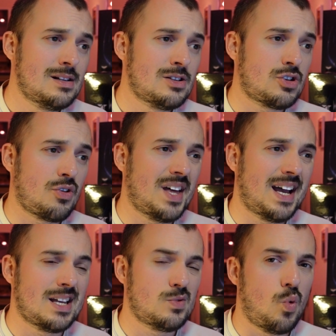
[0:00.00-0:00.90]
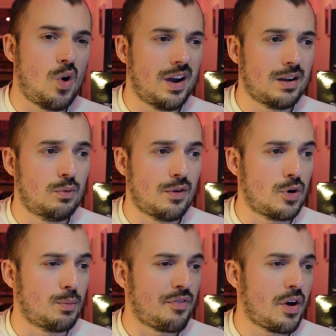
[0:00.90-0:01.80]
so that is why we've
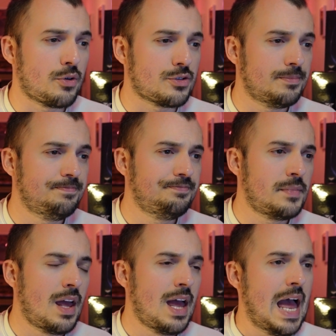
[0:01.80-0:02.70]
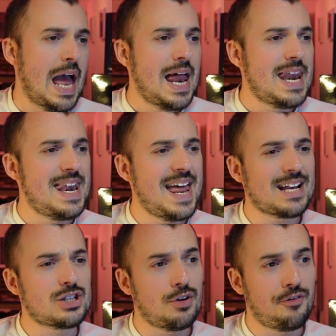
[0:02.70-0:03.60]
gone with those.
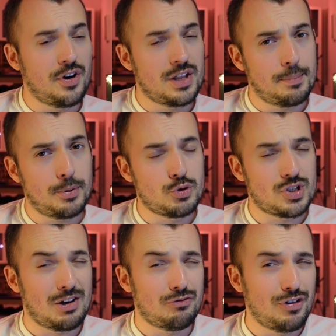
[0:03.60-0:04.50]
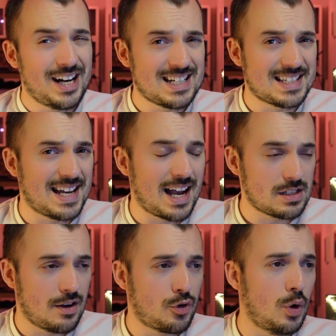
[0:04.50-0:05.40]
Next, to further boost our ranged attacks,
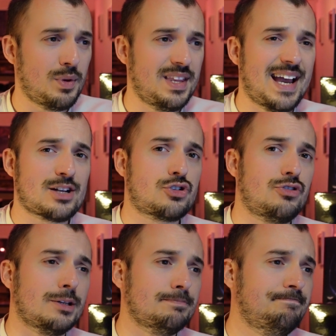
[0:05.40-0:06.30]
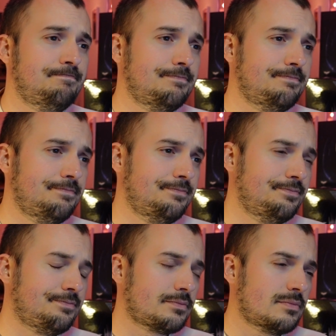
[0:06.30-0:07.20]
I've gone with the Exocrine.
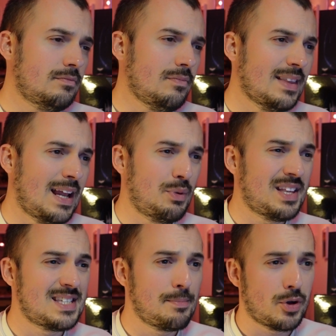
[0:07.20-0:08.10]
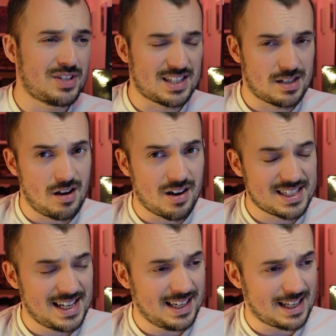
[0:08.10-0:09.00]
Now with the symbiotic
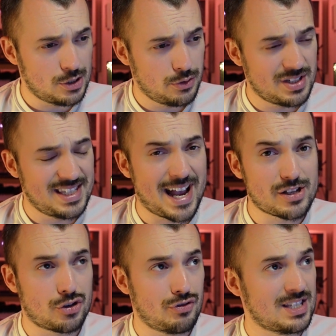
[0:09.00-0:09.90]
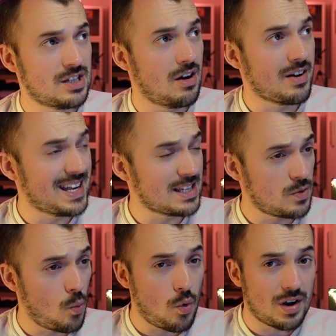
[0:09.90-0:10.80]
targeting, as soon as the Exocrine targets
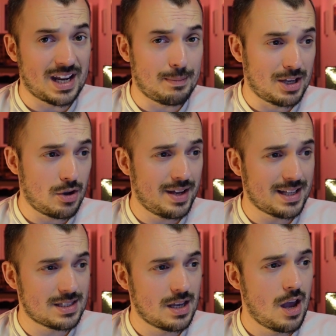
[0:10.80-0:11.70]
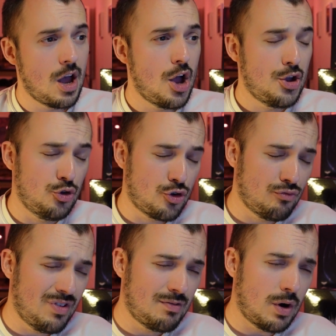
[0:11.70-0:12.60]
one enemy unit, you can
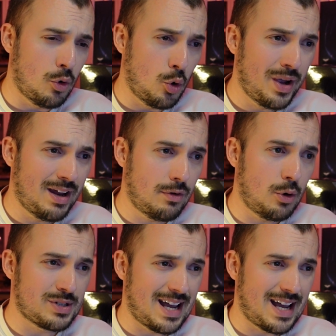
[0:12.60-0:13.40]
reroll all hit rolls